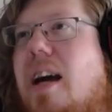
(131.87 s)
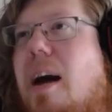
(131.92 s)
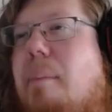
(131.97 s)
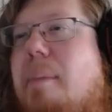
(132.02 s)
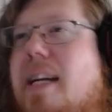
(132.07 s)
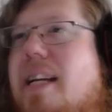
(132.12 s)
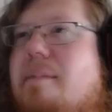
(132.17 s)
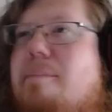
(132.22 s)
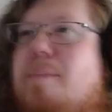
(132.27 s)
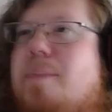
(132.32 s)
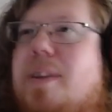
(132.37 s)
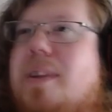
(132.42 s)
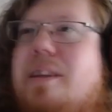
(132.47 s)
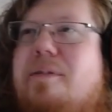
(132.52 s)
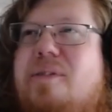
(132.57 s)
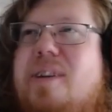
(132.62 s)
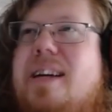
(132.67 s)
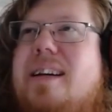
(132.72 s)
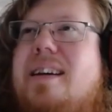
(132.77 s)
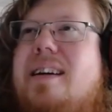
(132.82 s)
I mean, the
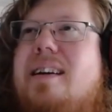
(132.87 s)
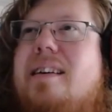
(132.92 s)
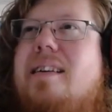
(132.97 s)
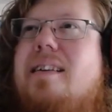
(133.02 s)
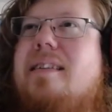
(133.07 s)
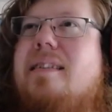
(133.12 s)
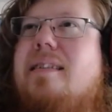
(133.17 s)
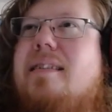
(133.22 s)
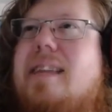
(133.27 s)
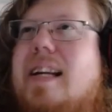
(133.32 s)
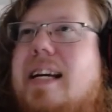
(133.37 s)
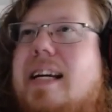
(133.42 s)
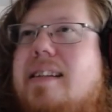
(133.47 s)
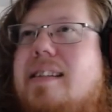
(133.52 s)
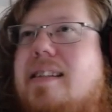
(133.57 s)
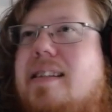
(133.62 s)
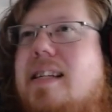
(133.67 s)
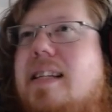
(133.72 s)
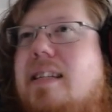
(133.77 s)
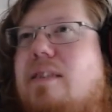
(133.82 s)
thing that I can
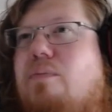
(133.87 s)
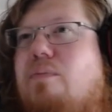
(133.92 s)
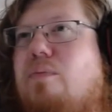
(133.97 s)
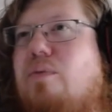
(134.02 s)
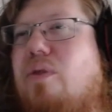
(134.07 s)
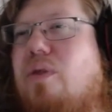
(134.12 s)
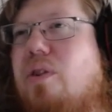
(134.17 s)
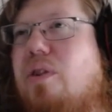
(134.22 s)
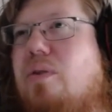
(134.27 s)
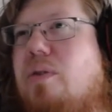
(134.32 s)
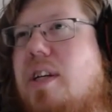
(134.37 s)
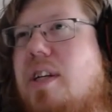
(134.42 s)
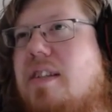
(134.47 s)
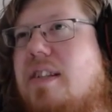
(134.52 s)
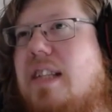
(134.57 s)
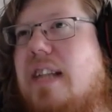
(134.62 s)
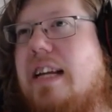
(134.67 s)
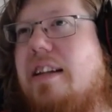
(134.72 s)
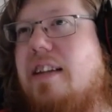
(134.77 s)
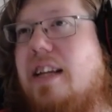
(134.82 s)
see it do
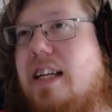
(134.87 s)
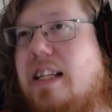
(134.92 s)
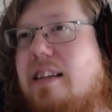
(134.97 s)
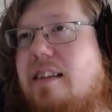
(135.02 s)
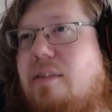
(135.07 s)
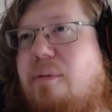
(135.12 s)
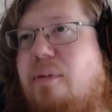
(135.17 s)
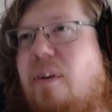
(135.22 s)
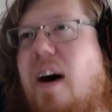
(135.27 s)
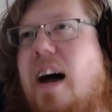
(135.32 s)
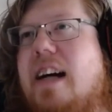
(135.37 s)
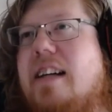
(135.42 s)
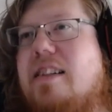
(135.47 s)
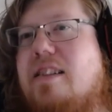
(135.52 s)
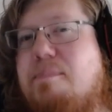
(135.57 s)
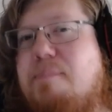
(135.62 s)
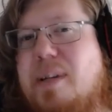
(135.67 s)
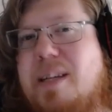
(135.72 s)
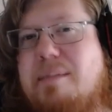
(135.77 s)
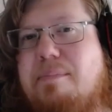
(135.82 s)
is that it
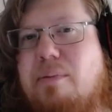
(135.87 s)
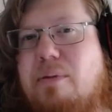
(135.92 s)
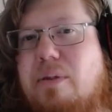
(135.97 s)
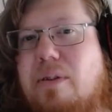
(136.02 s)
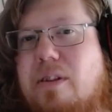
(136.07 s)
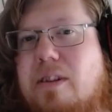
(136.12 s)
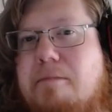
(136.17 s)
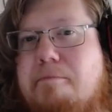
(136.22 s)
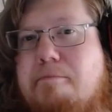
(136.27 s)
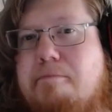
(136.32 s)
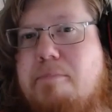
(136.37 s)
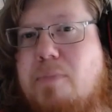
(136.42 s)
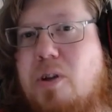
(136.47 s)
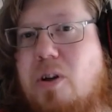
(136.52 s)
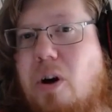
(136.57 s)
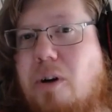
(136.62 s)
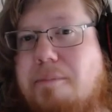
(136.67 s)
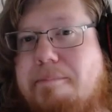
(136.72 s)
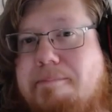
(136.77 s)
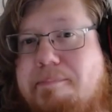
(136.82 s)
divides people, you
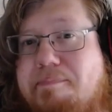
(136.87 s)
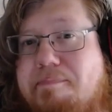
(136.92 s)
know,